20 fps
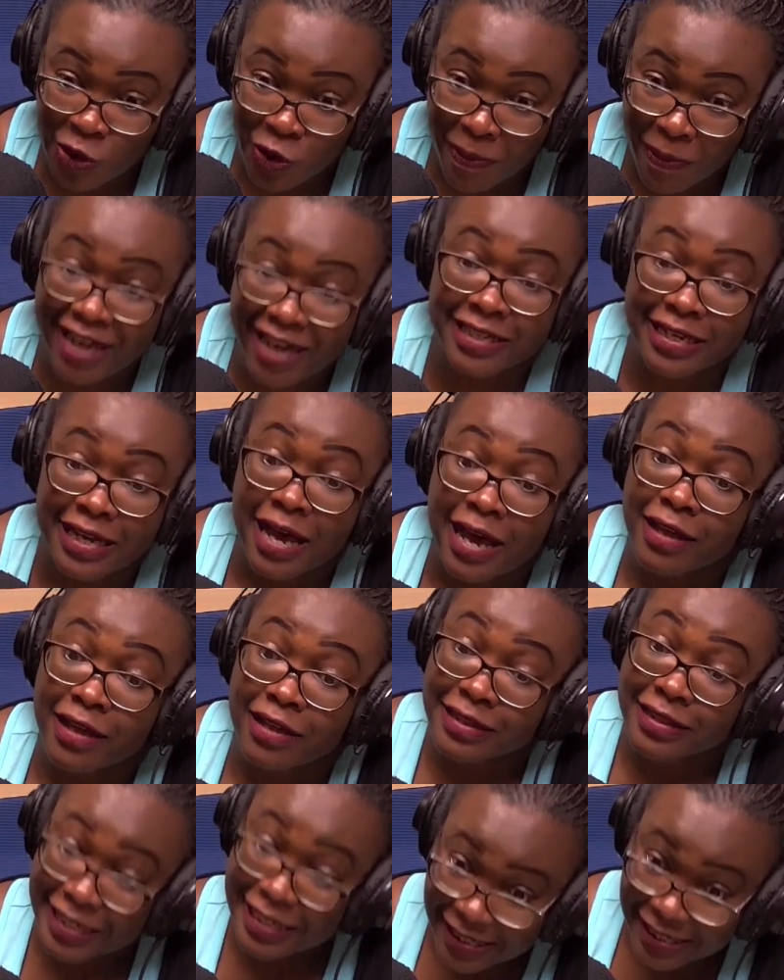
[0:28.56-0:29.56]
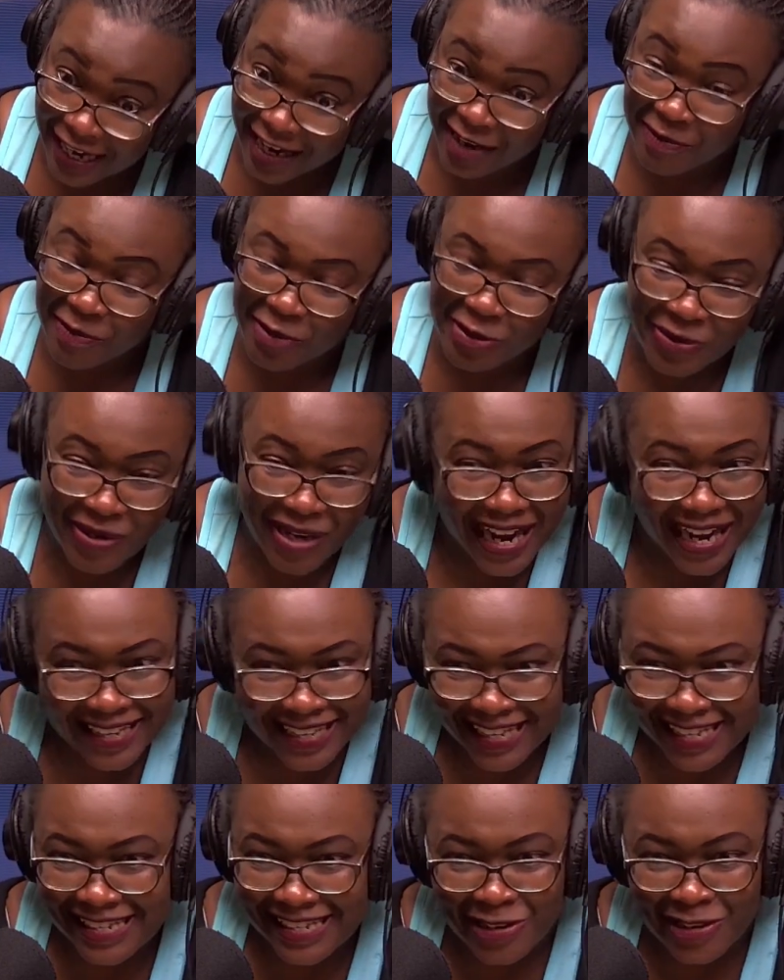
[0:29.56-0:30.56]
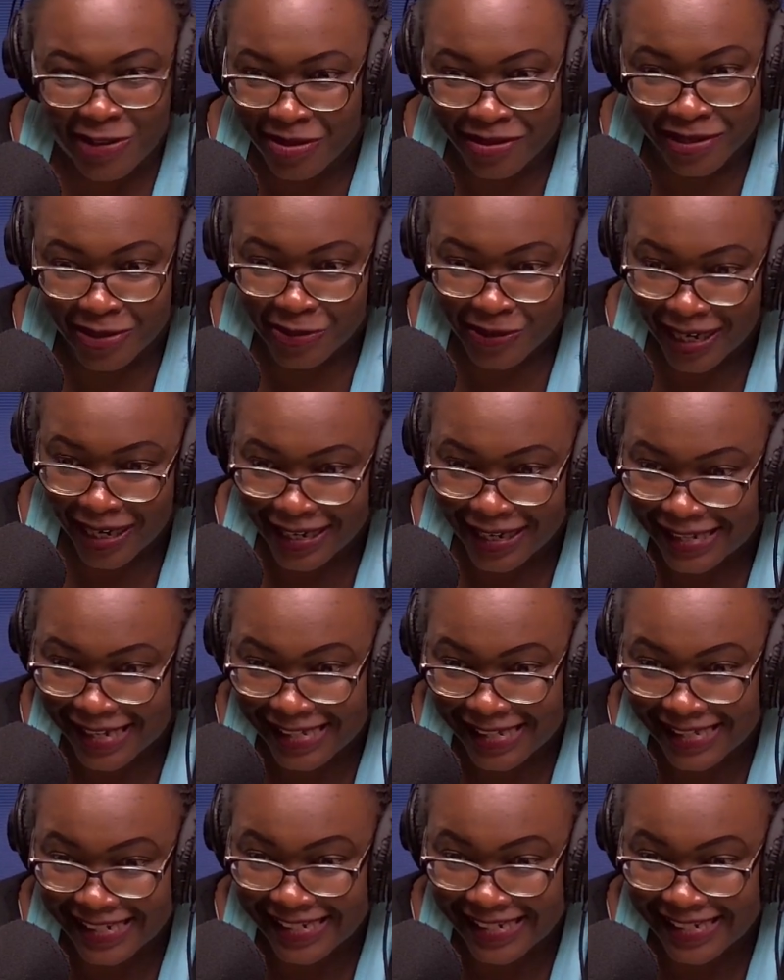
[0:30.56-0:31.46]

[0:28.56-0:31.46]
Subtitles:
but this time, Ugandans, I don't think Ugandans are seeing